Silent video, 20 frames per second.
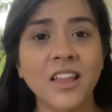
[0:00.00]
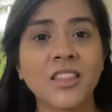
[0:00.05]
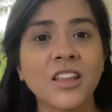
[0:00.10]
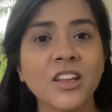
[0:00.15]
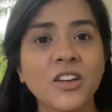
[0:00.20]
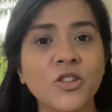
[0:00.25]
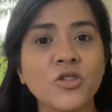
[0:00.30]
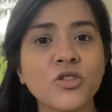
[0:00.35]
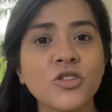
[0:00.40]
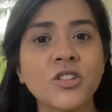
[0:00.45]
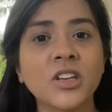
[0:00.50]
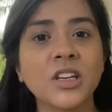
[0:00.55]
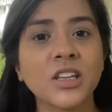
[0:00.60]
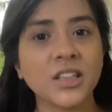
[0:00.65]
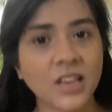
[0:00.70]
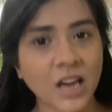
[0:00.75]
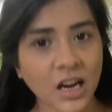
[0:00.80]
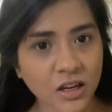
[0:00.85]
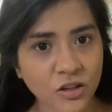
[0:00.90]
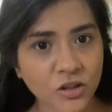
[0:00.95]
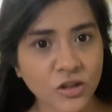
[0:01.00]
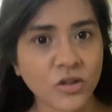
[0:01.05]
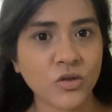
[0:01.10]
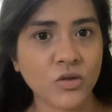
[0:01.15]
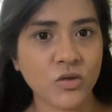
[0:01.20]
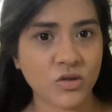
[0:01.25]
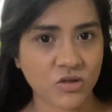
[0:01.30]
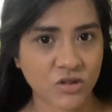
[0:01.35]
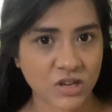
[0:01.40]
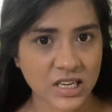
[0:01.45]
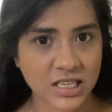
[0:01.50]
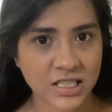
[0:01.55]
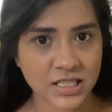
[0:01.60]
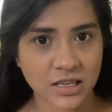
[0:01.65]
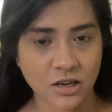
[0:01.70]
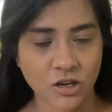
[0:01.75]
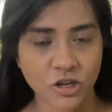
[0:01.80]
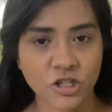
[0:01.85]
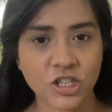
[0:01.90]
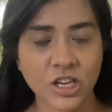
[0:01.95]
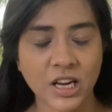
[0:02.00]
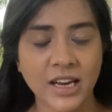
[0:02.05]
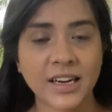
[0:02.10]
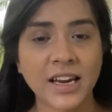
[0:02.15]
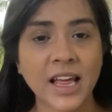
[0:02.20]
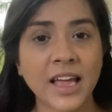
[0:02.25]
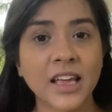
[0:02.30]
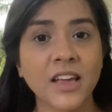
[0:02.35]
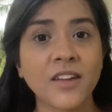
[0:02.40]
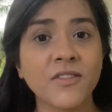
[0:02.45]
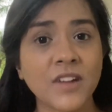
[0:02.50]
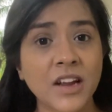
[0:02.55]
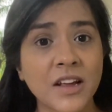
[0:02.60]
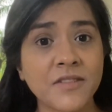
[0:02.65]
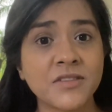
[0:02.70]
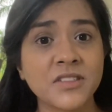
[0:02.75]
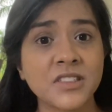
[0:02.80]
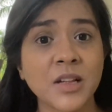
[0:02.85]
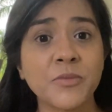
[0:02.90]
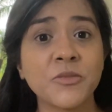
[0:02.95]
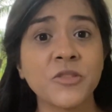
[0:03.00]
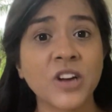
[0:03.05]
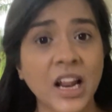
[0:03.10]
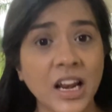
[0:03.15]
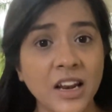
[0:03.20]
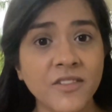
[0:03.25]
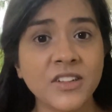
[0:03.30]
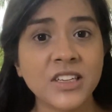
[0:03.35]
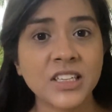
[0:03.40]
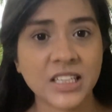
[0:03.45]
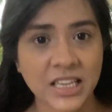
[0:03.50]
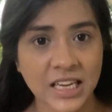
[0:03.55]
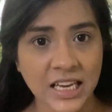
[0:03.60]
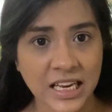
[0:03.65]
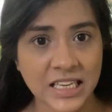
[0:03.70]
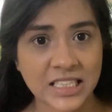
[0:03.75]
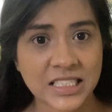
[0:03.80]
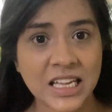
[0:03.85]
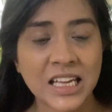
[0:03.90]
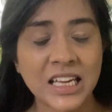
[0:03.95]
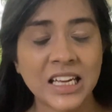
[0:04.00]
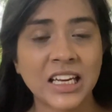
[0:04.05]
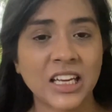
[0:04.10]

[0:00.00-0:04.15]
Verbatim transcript: that you should conduct your own research and I have left some relevant links